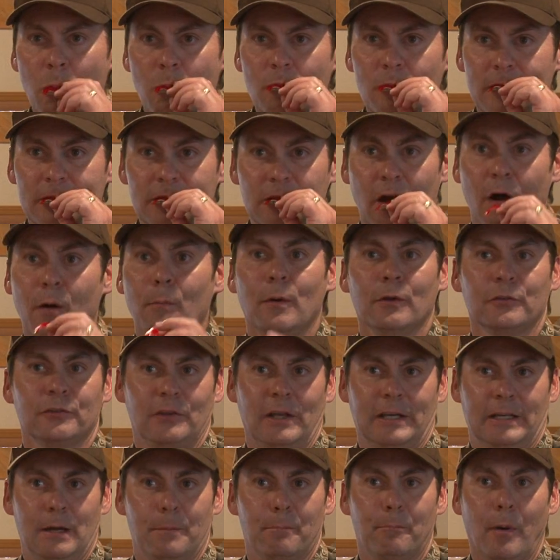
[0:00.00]
It's almost
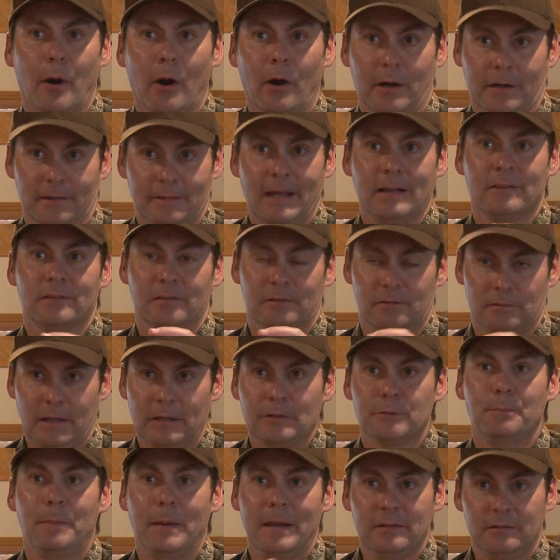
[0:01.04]
like a bark.
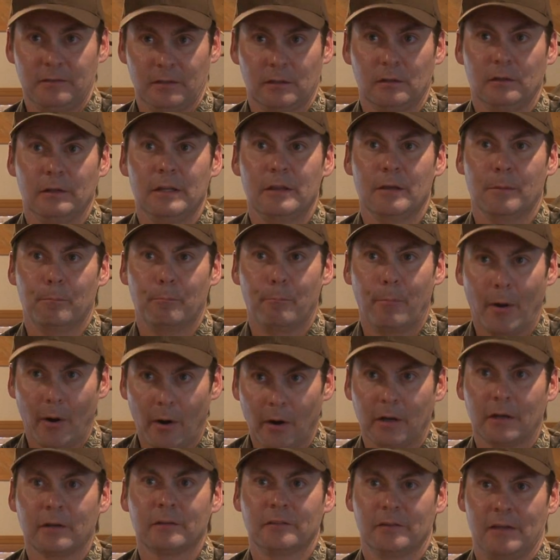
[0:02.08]
That's basically the
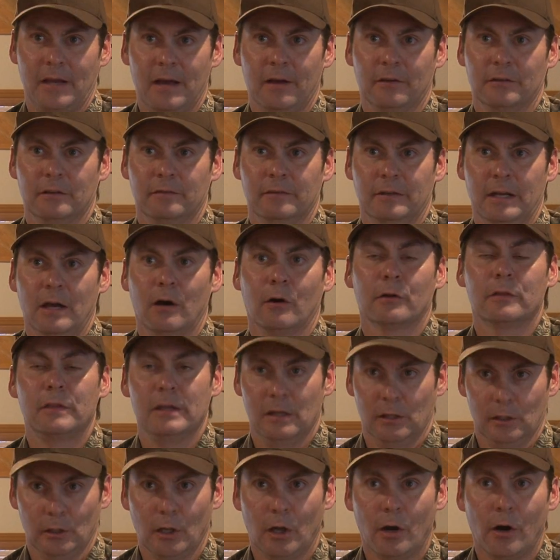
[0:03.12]
bark sound of an elk. The
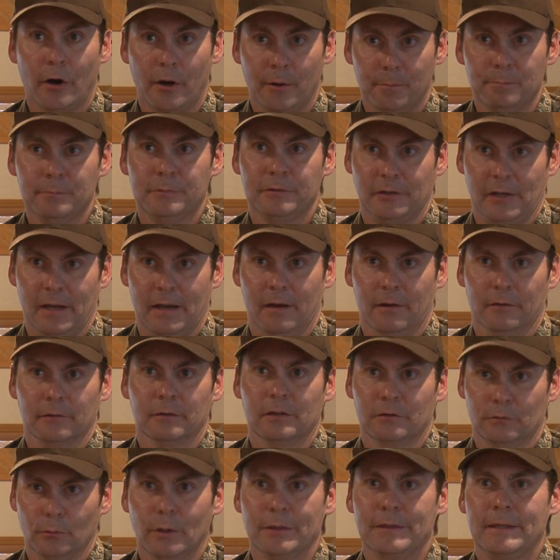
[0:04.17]
alarm sound
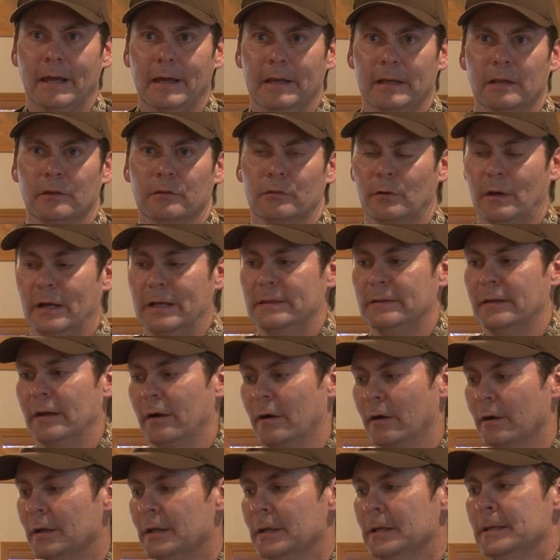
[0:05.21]
is what that is right
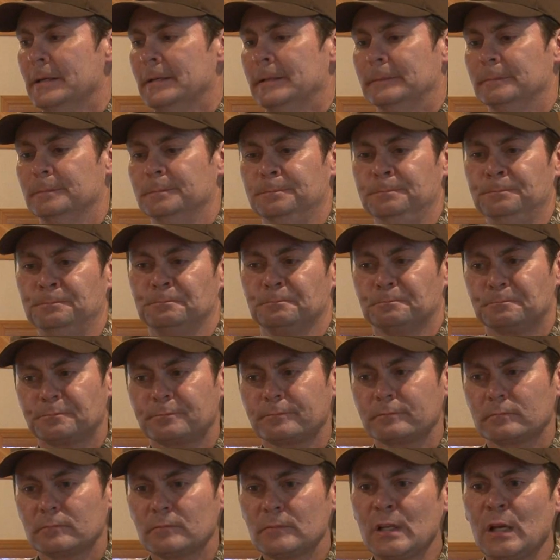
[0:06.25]
there.
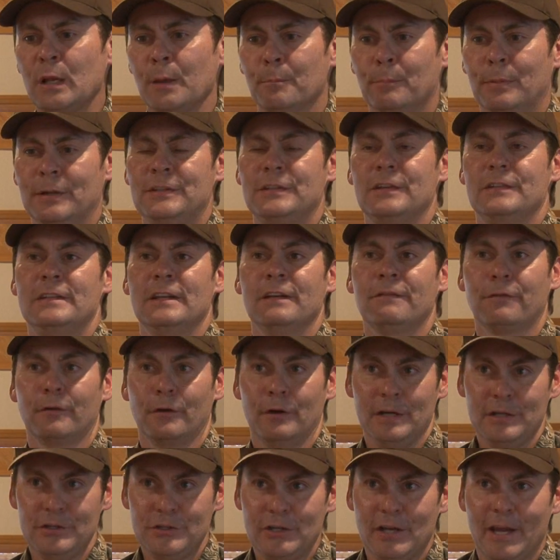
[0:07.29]
But to
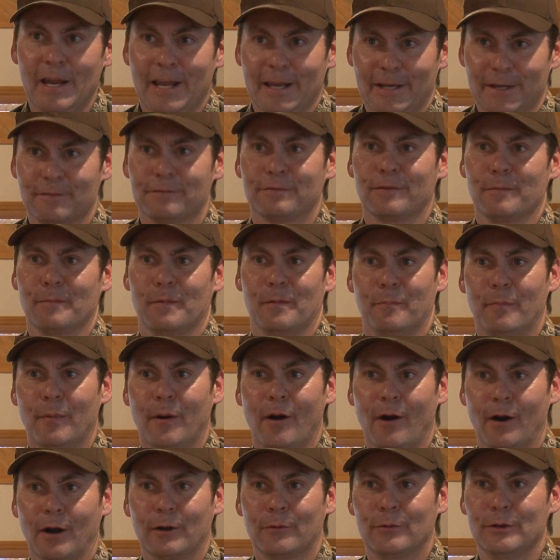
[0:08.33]
differentiate it from a
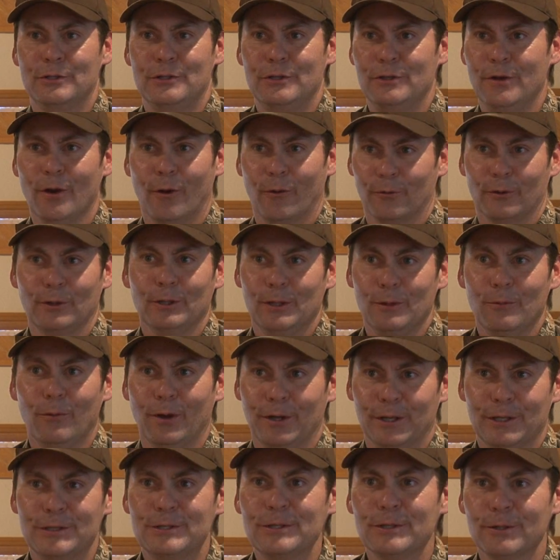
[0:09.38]
bark, which you don't really
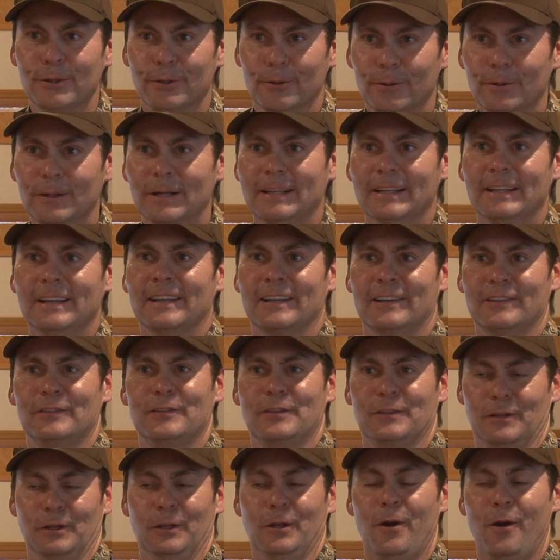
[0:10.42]
want to do because it's
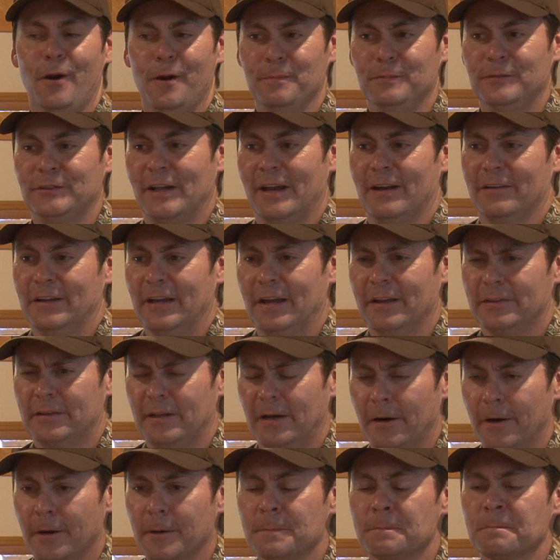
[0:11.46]
an alarm sound out
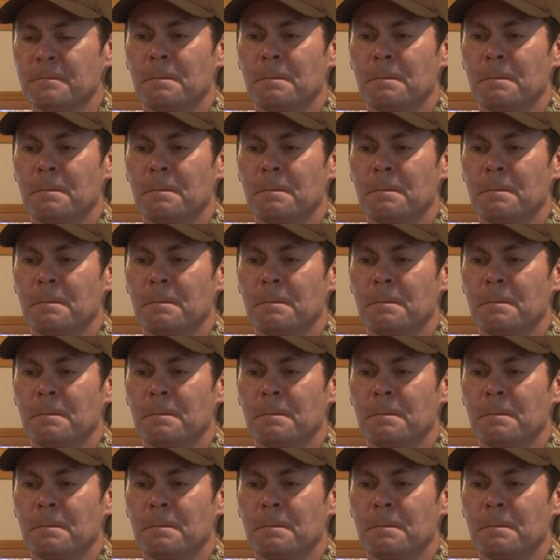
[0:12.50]
there,